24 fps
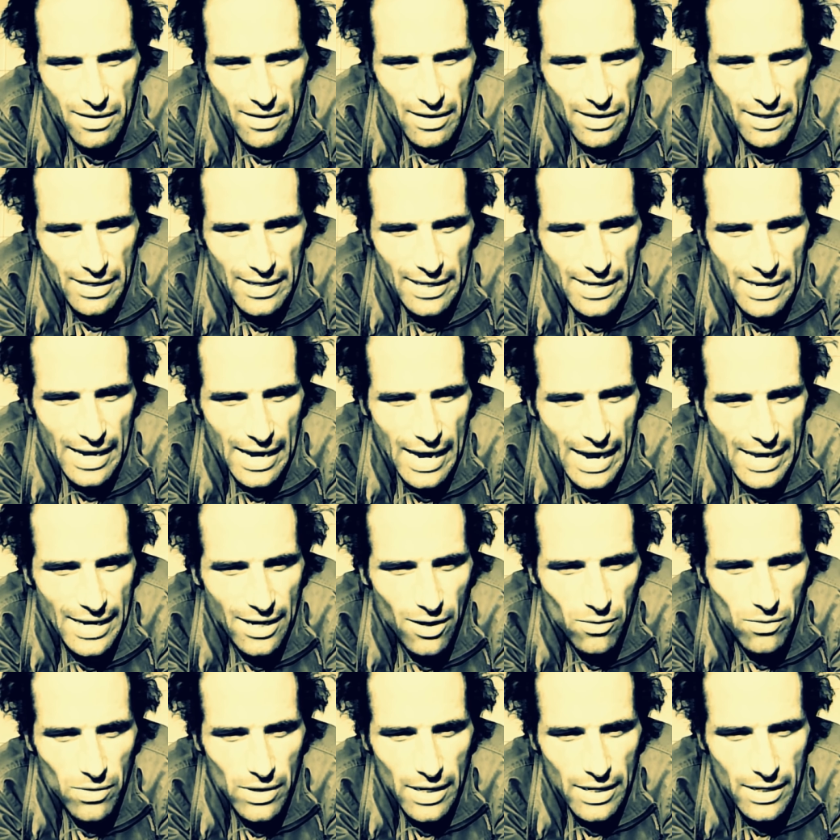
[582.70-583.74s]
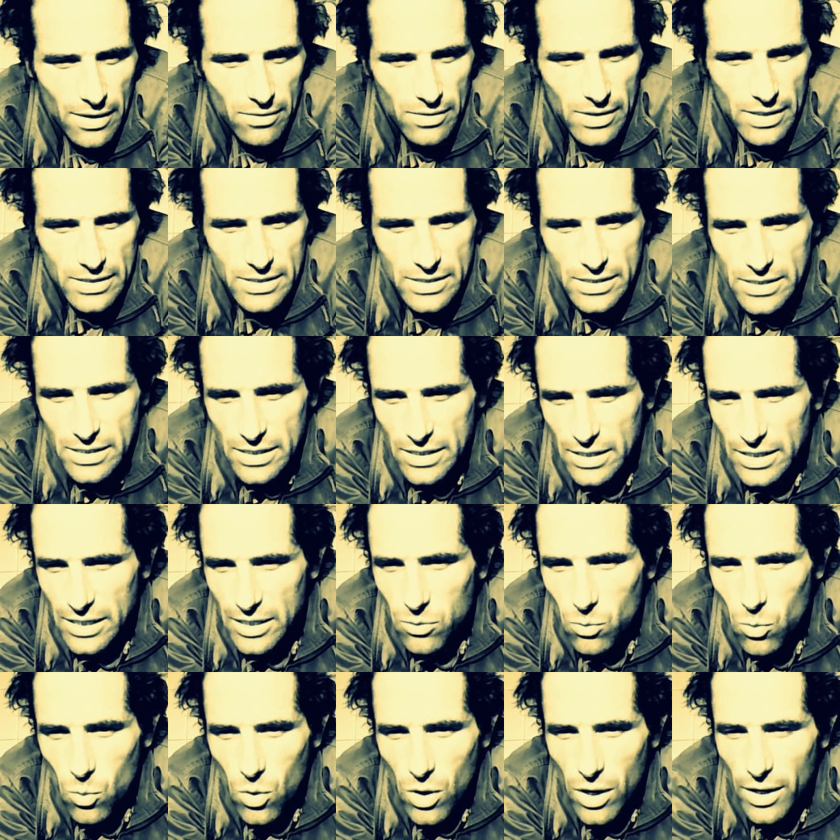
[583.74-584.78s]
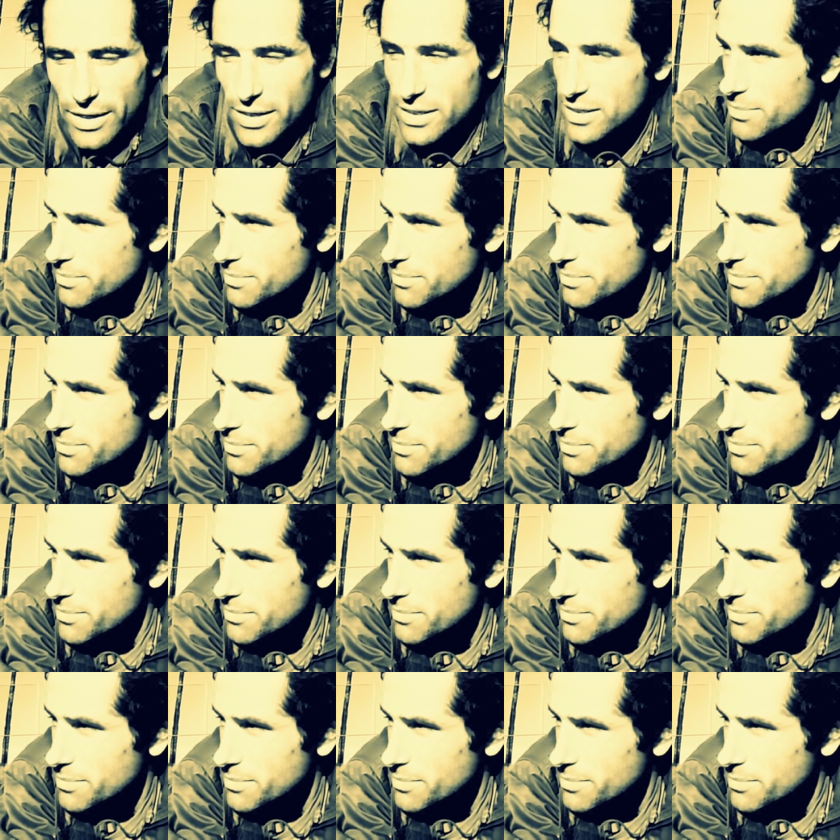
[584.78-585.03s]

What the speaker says: yeah, I don't necessarily want